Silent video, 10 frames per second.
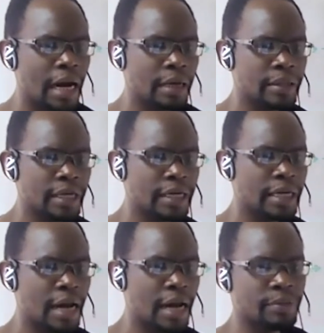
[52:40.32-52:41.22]
the
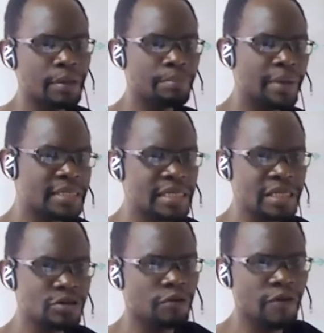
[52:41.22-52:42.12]

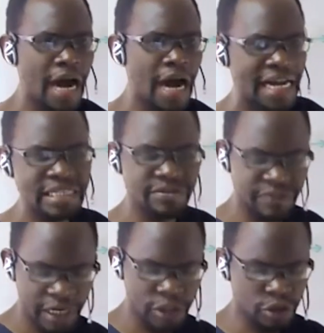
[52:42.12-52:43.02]
basis of our
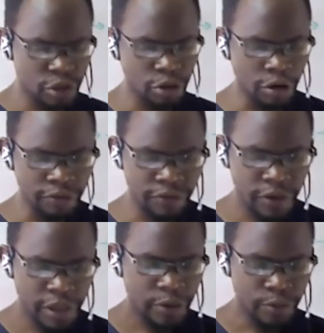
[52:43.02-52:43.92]
classification of
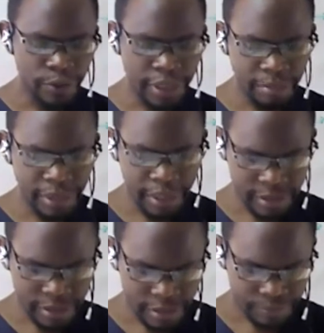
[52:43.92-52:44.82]

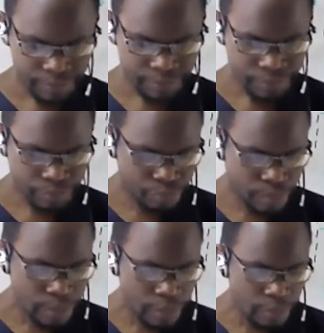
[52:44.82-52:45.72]
leukemias.
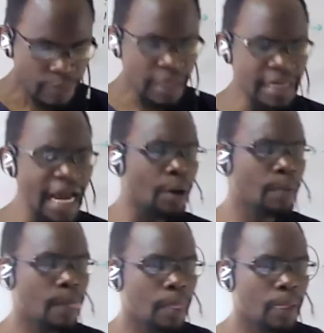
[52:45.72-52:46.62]
Now,
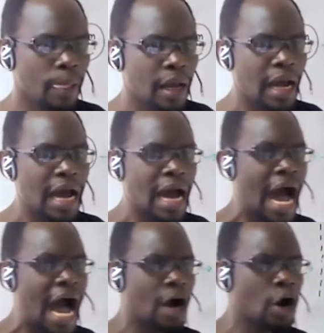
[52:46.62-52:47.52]

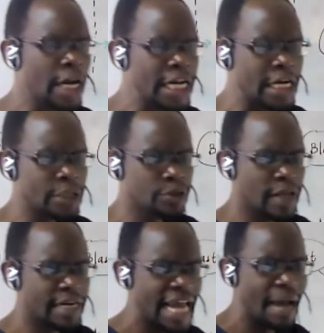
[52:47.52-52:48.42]
according to
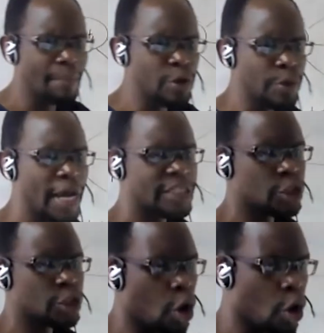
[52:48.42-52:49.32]
the
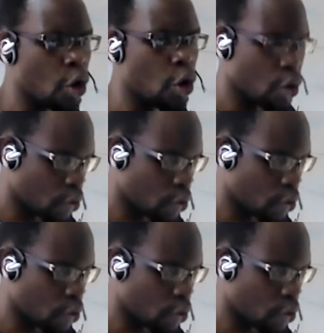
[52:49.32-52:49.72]
WHO